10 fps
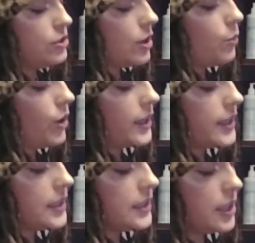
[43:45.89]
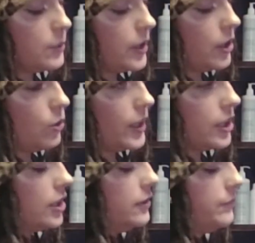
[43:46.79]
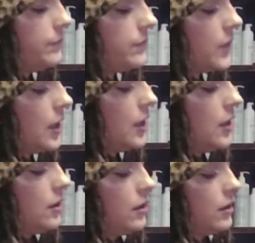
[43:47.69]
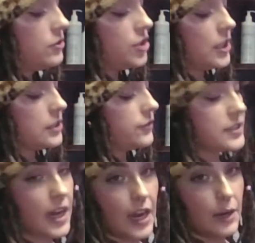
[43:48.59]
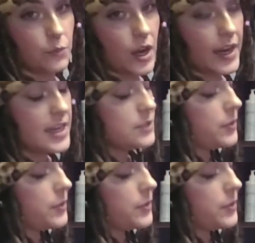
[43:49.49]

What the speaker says: So I'm working a little bit quicker just for time wise,